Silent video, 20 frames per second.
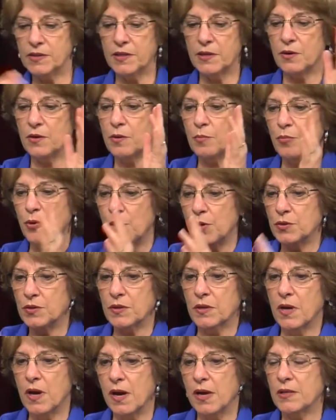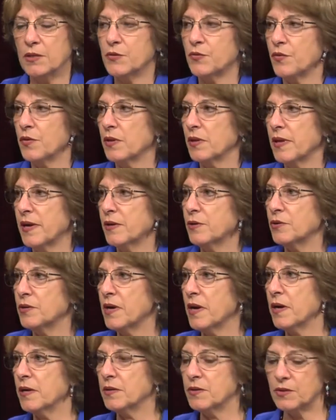here are the pros and cons for the later
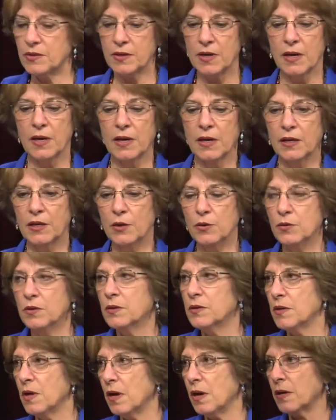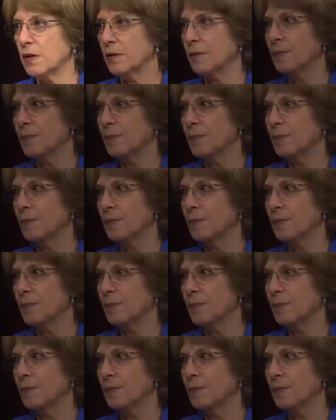dates. You decide.